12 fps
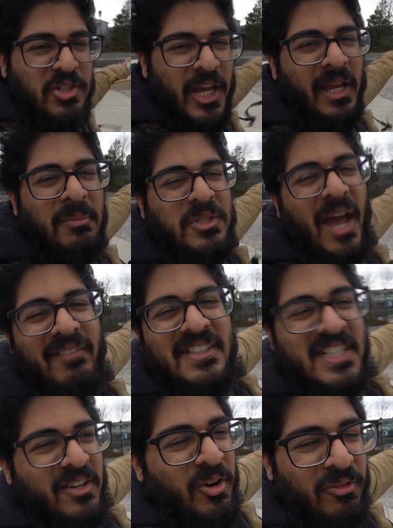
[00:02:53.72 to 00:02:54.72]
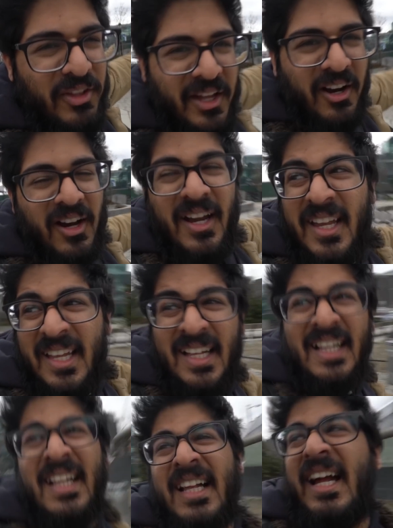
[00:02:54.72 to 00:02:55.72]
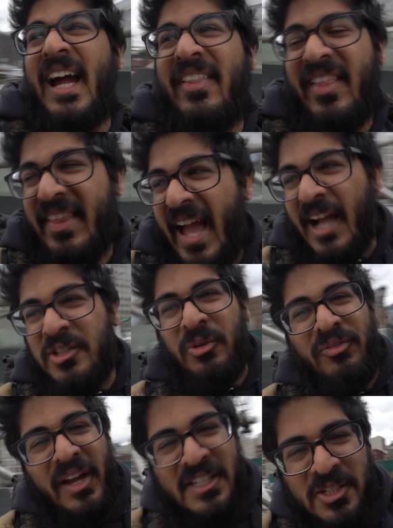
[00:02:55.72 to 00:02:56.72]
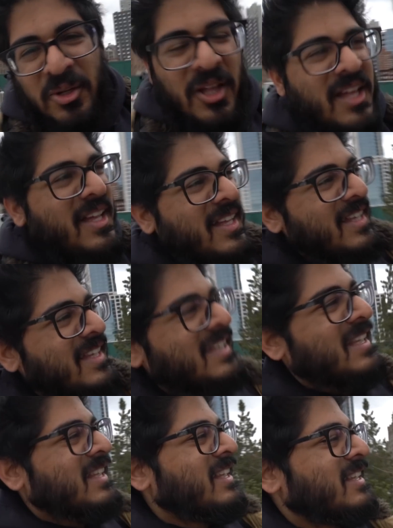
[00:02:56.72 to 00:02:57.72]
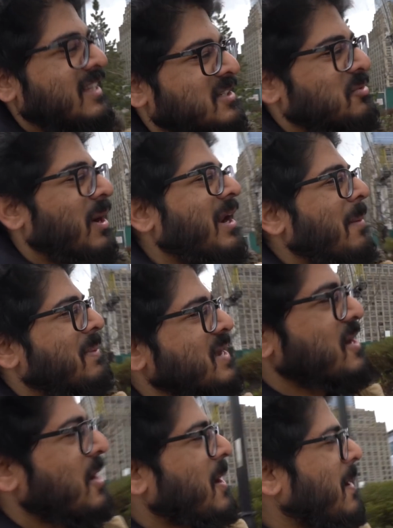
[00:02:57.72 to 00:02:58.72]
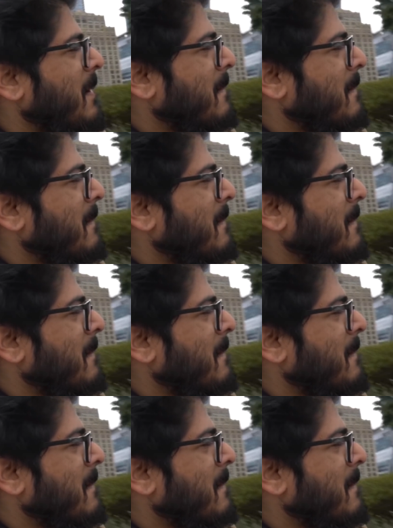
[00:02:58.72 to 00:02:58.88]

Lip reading: Jacob Javits Center over there, and then the actual vessel is right up here.